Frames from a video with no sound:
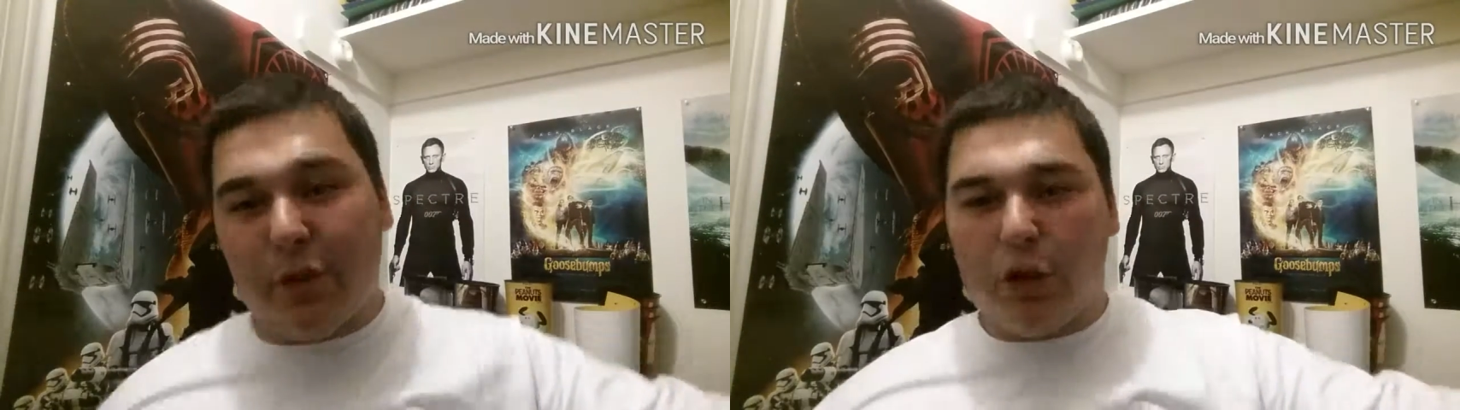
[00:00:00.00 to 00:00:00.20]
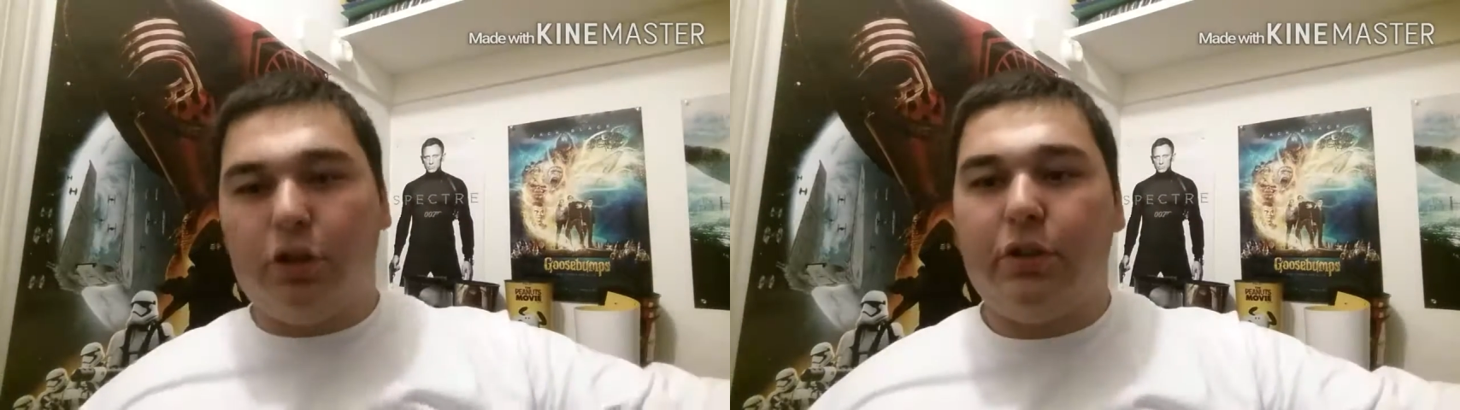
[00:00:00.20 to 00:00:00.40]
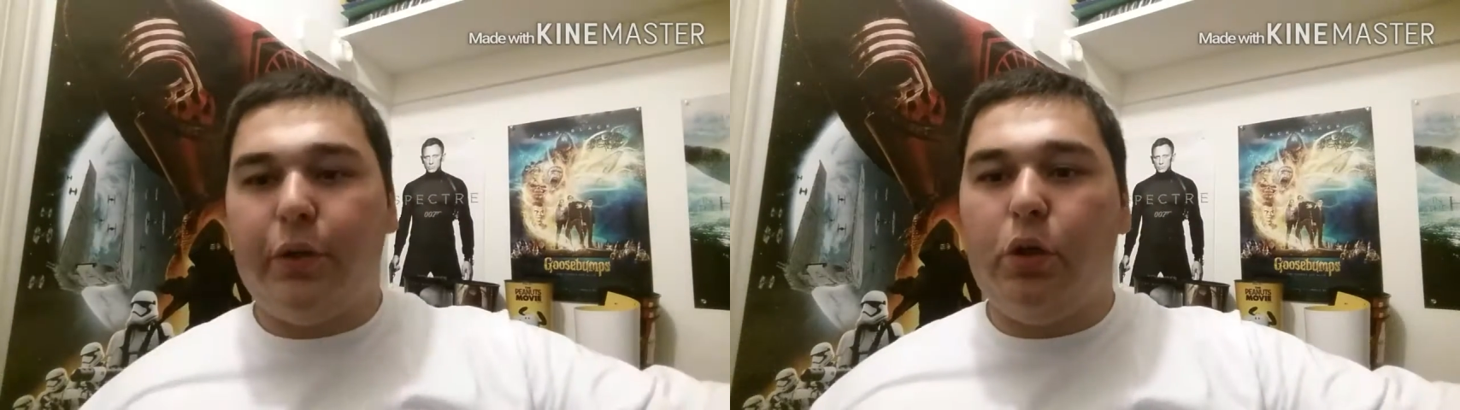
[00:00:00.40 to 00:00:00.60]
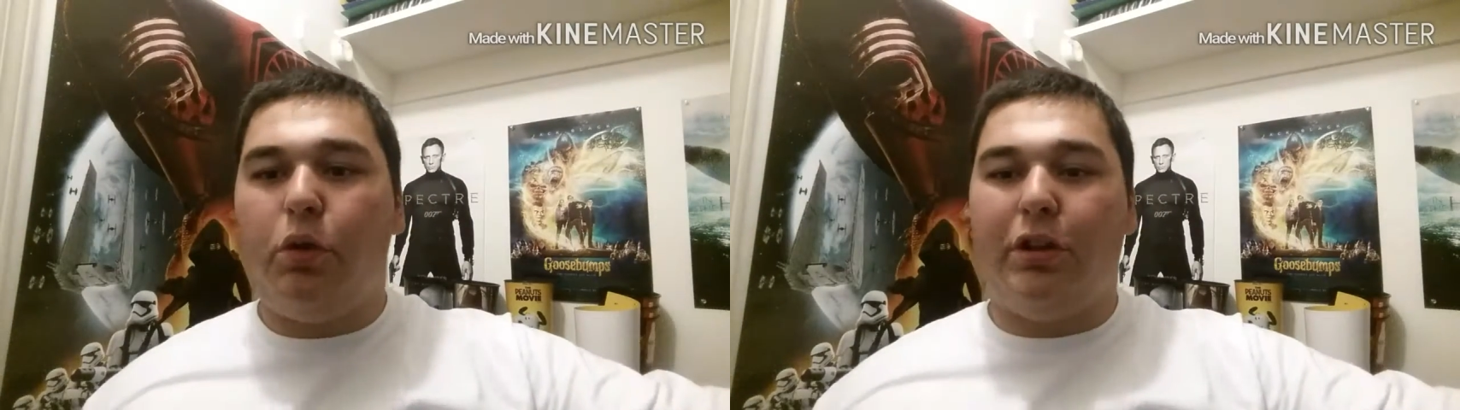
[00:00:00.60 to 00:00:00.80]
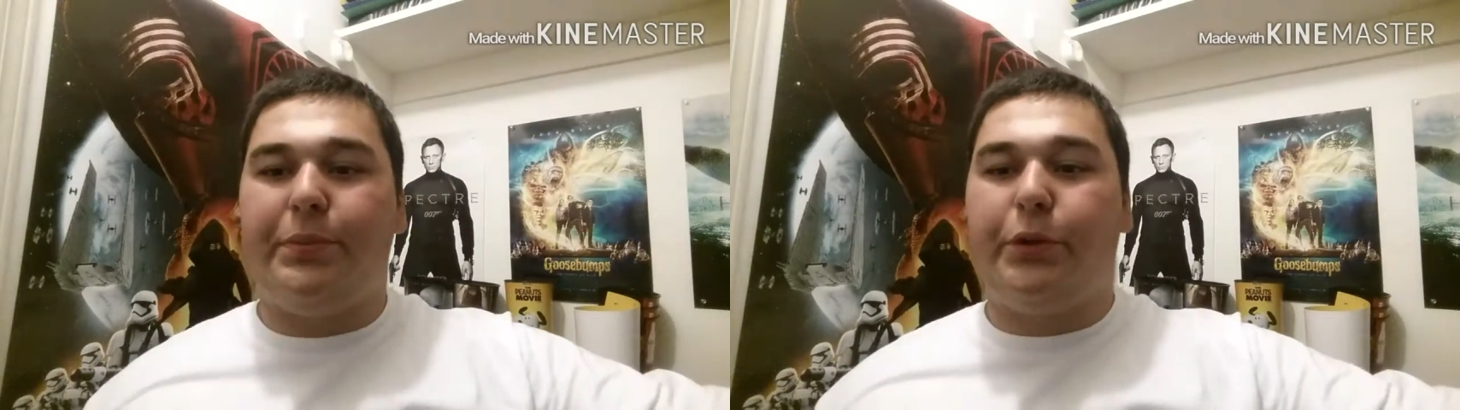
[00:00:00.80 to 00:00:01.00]
For those of you
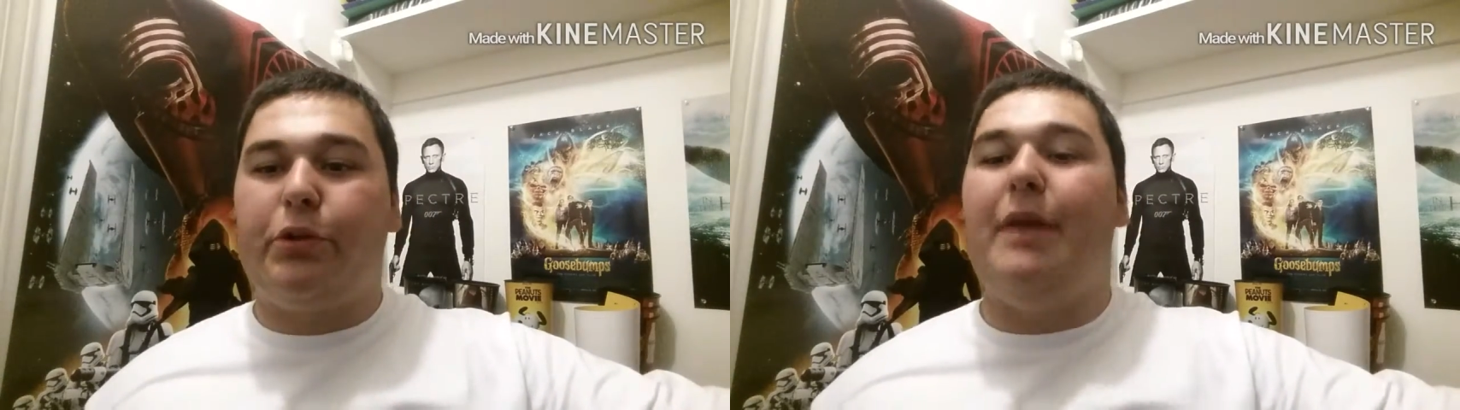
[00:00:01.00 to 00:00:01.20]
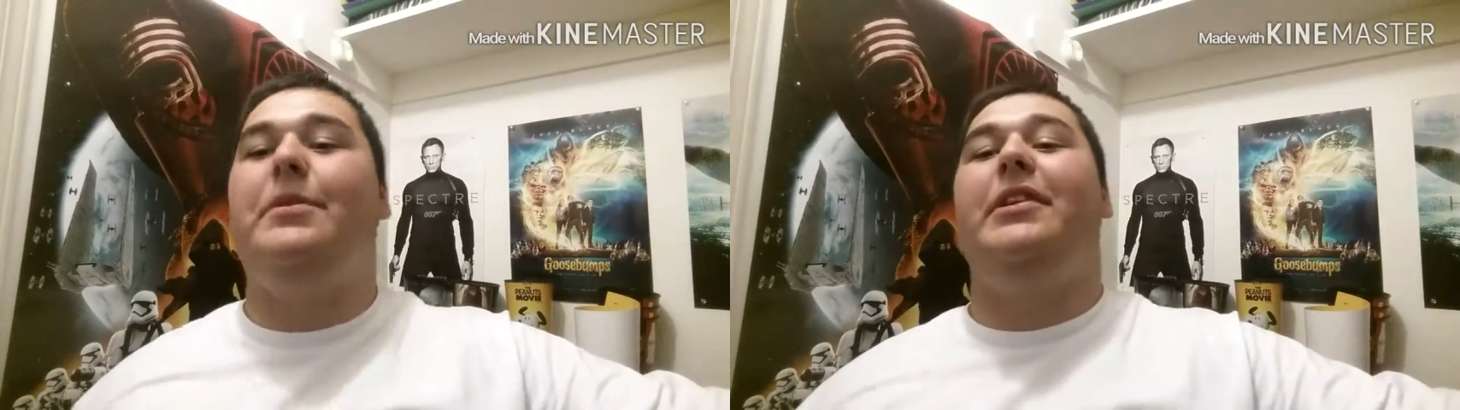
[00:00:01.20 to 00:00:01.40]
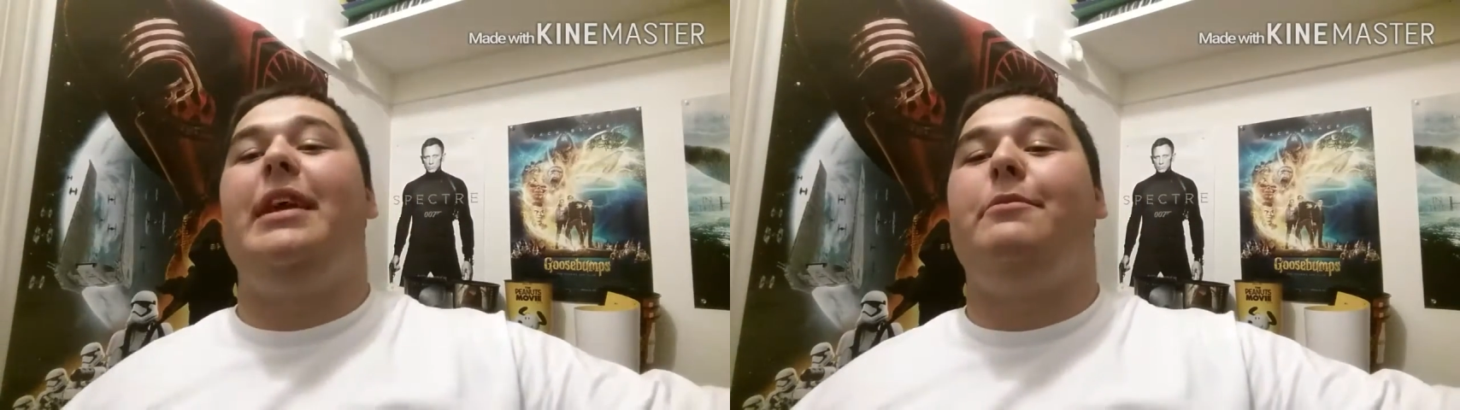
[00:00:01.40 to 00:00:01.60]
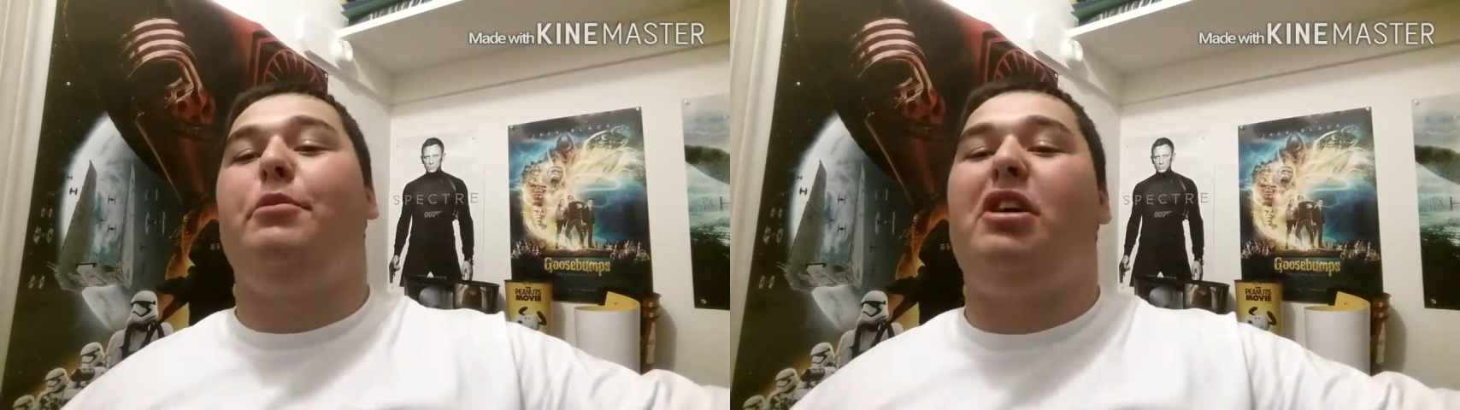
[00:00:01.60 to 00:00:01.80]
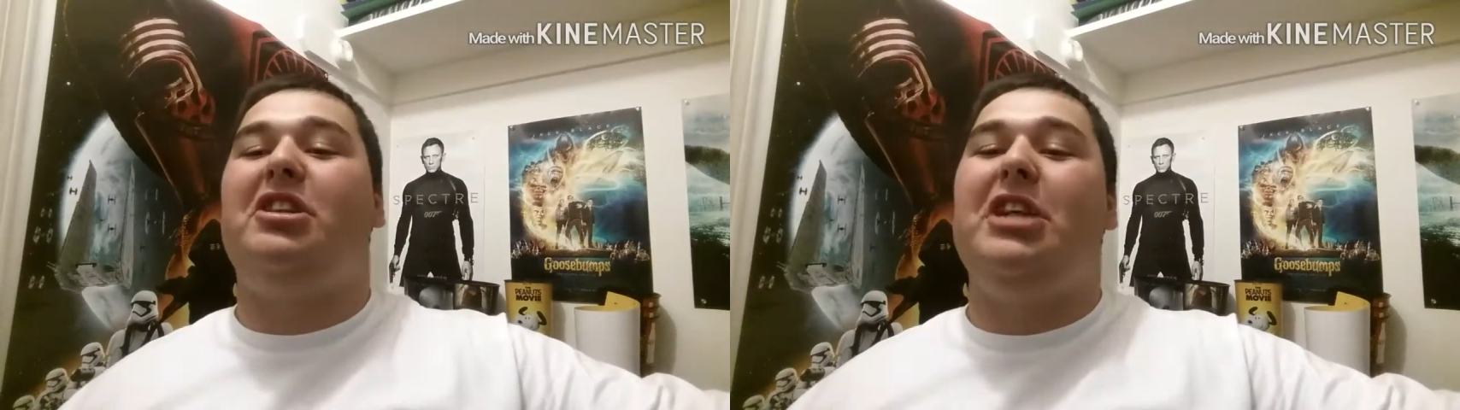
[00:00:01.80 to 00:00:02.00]
who are subscribed to the Gamer
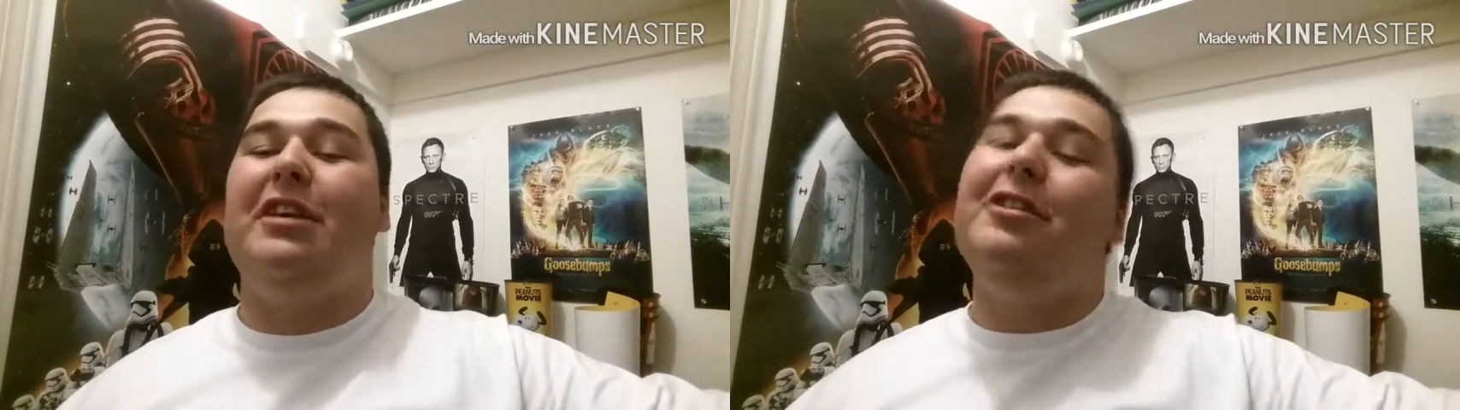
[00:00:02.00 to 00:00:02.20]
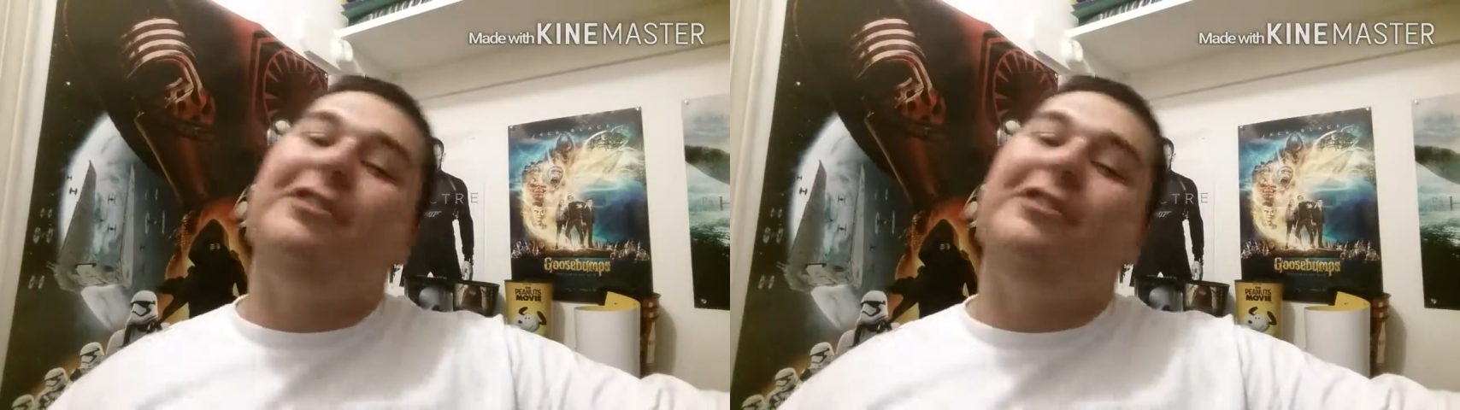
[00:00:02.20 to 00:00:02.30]
Podcast channel,